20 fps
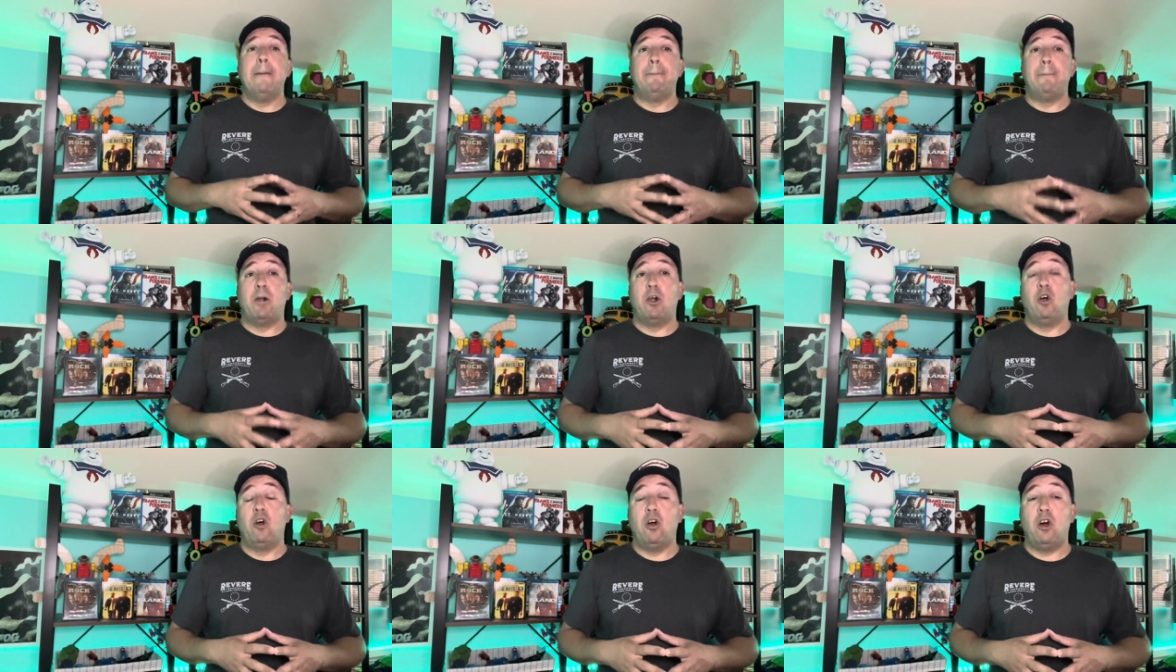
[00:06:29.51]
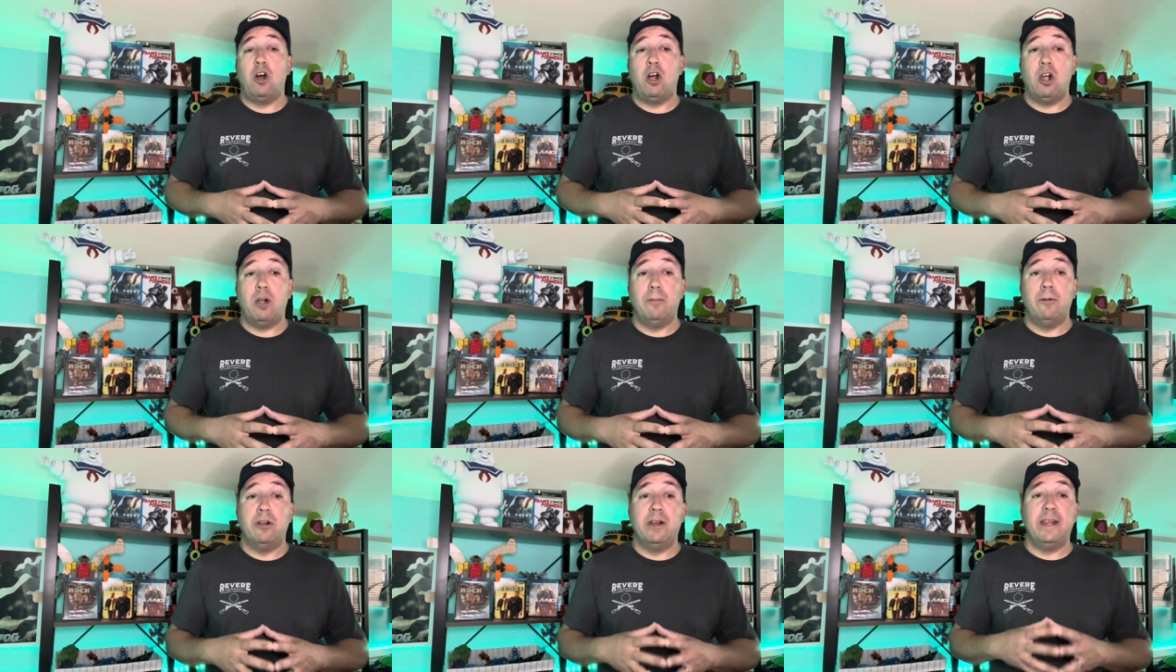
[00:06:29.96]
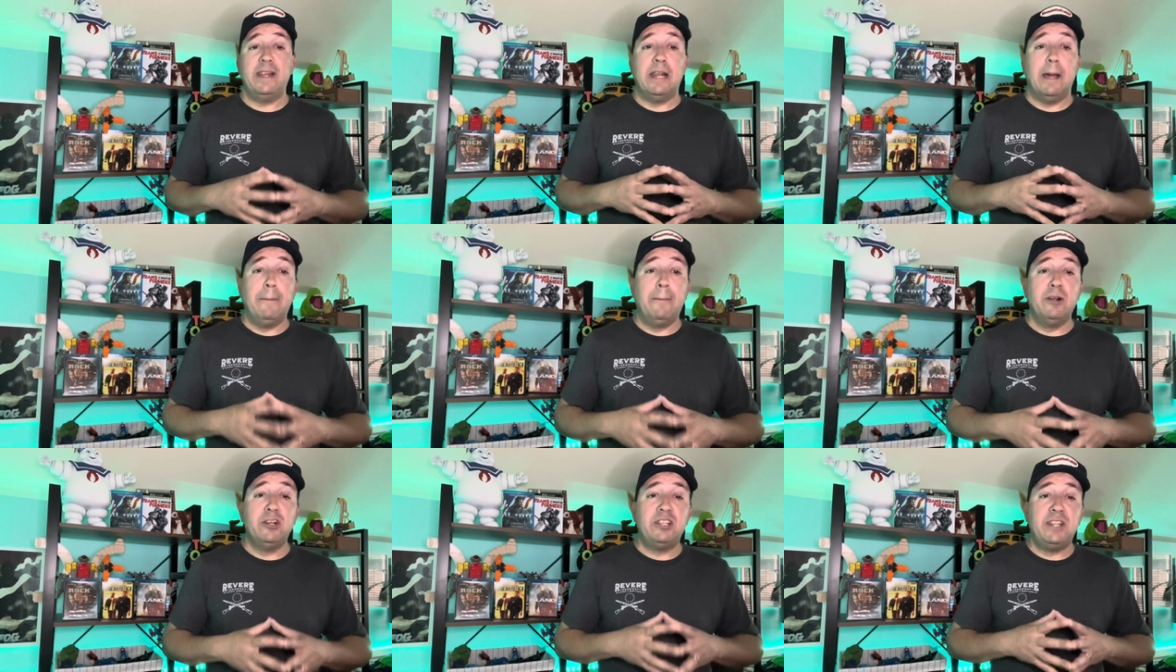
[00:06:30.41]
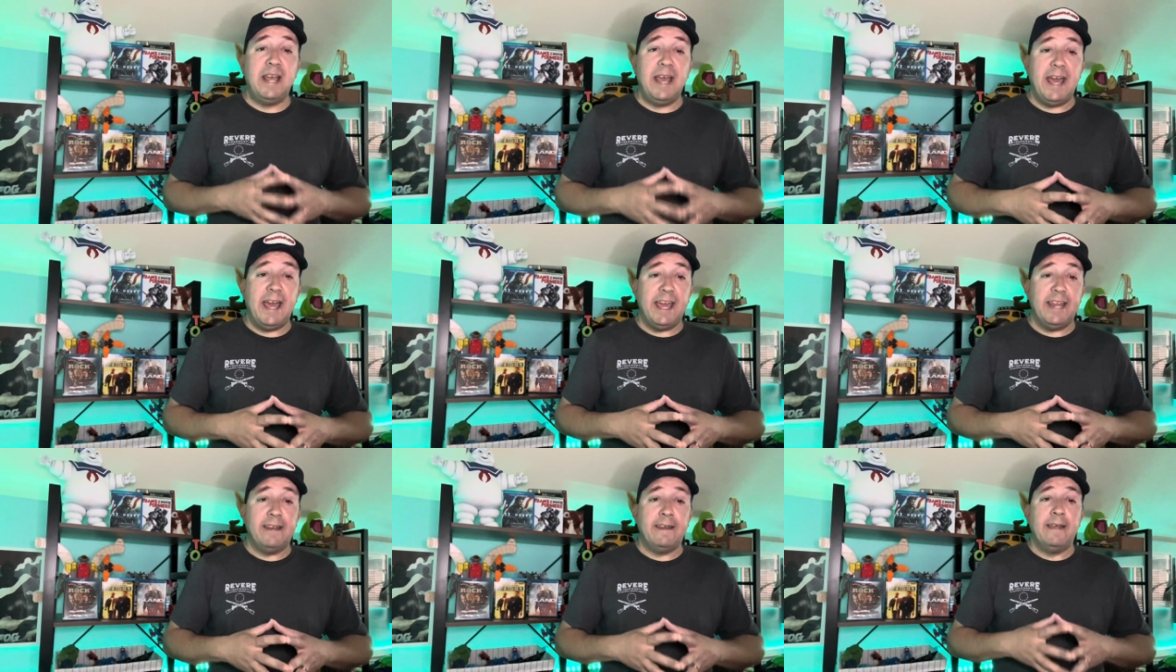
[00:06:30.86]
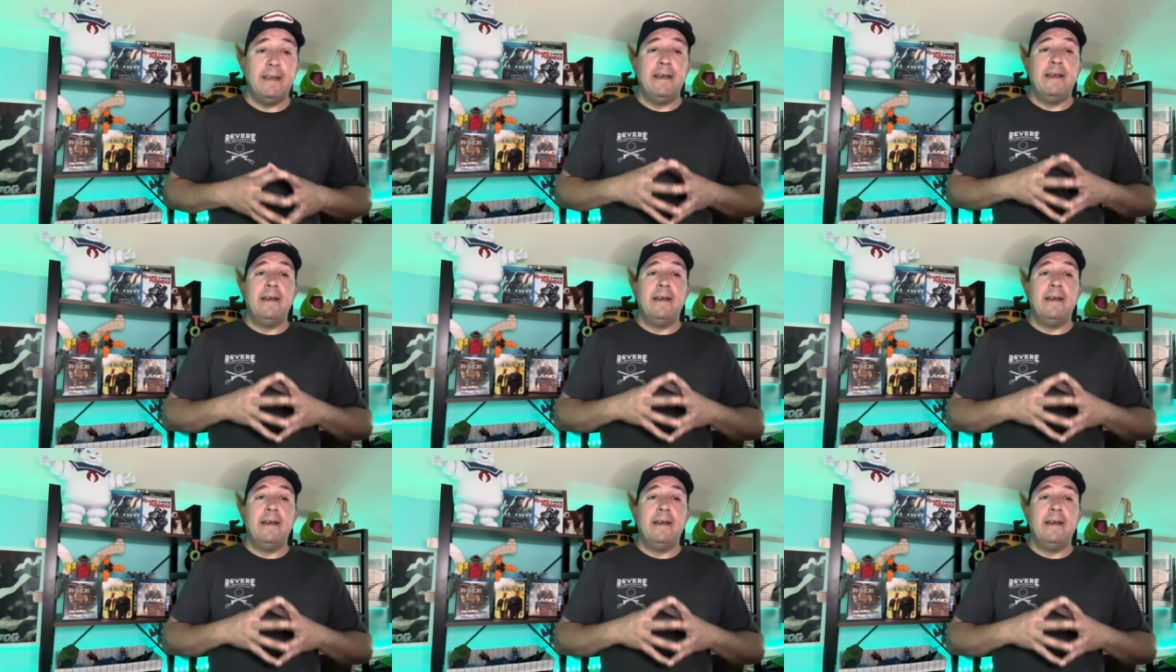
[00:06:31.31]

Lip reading: Pearl Harbor. At number 10,